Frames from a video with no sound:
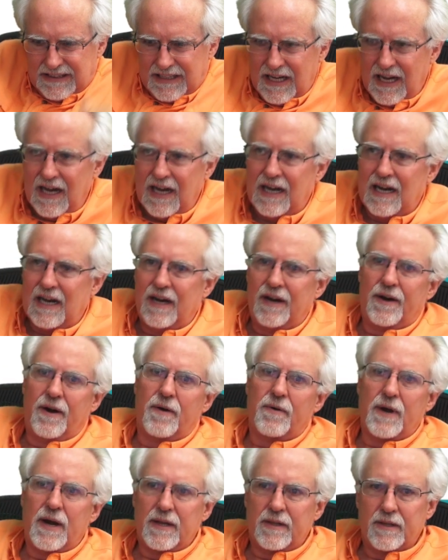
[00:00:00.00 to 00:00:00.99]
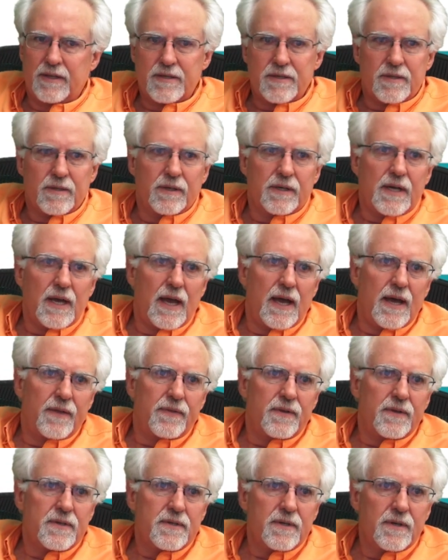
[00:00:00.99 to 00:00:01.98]
Ah, all right, let's look at
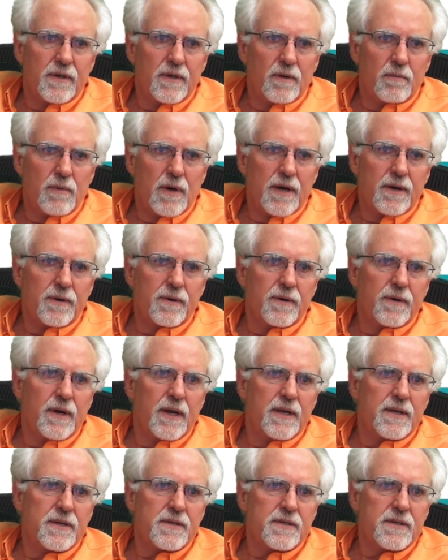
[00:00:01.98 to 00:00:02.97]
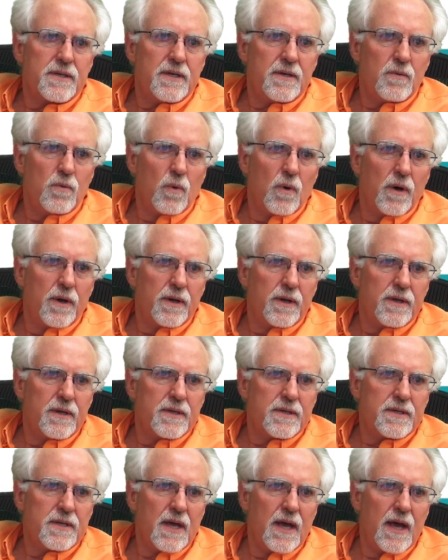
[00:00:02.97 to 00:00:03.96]
the serial monitor and see what
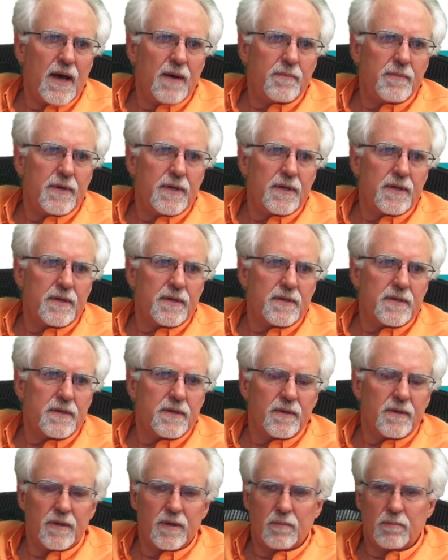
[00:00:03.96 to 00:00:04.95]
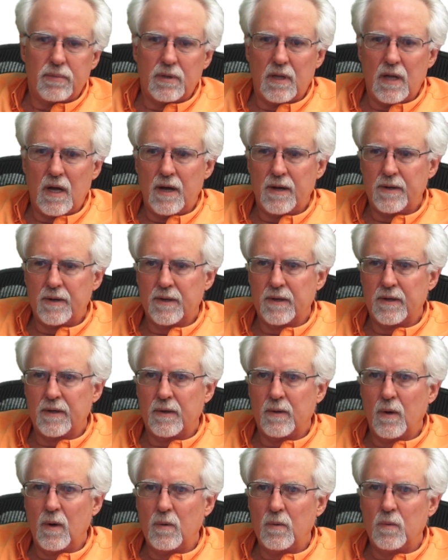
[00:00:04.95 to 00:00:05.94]
is happening. Serial plotter.
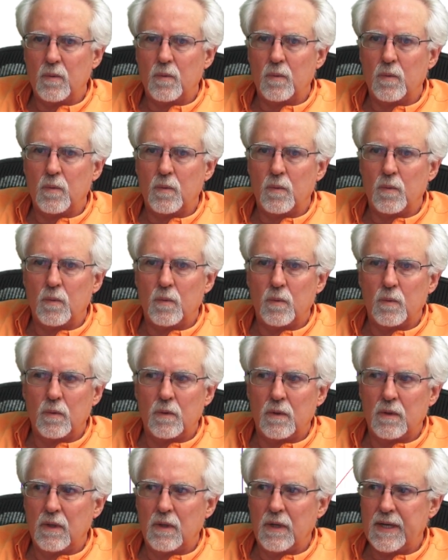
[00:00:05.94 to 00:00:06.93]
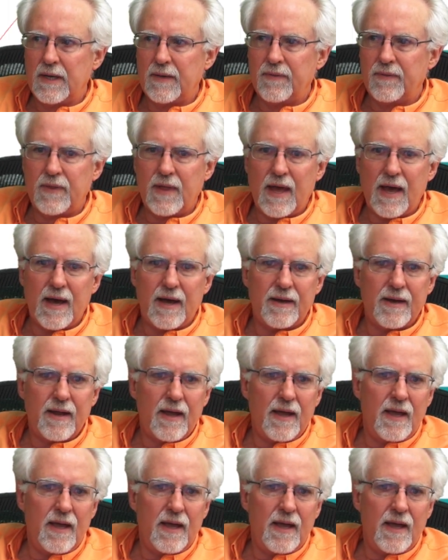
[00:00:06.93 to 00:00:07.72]
Oh, look at that.